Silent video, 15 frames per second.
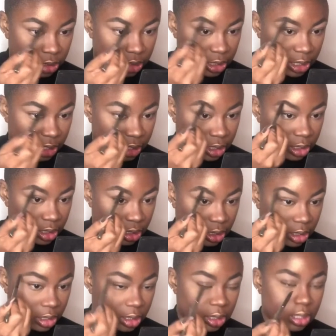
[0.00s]
get
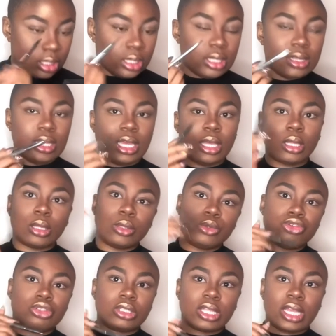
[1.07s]
that
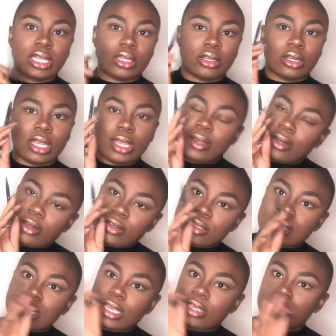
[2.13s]
illusion like your hair
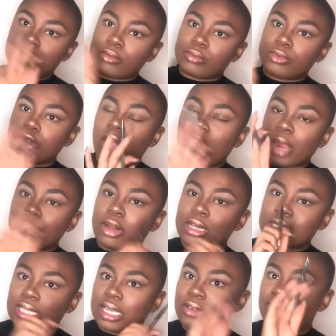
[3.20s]
is like, your
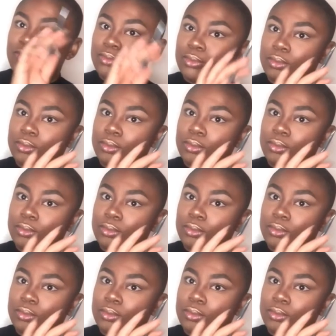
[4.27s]
eyebrows like